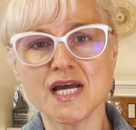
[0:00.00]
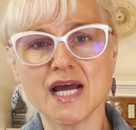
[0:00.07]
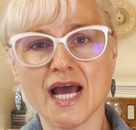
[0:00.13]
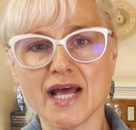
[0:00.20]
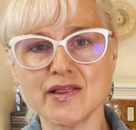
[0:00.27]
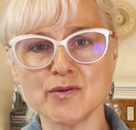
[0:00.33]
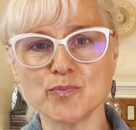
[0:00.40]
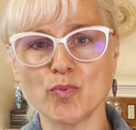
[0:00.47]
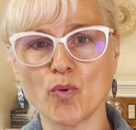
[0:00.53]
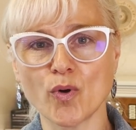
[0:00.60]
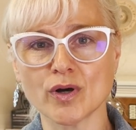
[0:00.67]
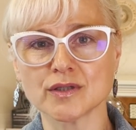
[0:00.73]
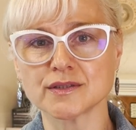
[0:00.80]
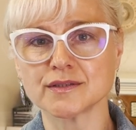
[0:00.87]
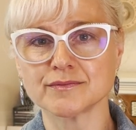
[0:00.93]
and the
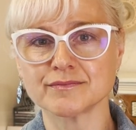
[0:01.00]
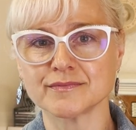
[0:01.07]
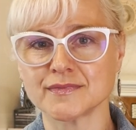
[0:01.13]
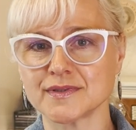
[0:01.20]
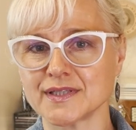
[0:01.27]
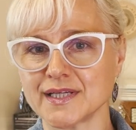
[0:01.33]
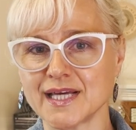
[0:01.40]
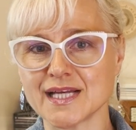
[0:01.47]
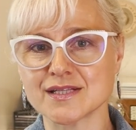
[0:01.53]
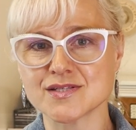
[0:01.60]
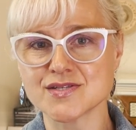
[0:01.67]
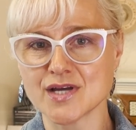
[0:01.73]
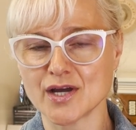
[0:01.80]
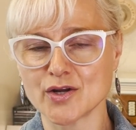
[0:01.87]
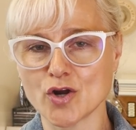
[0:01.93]
board can
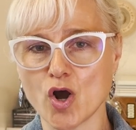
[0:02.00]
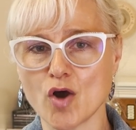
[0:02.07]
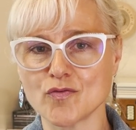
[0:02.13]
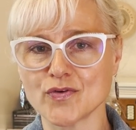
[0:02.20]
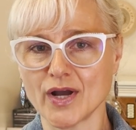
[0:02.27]
sign off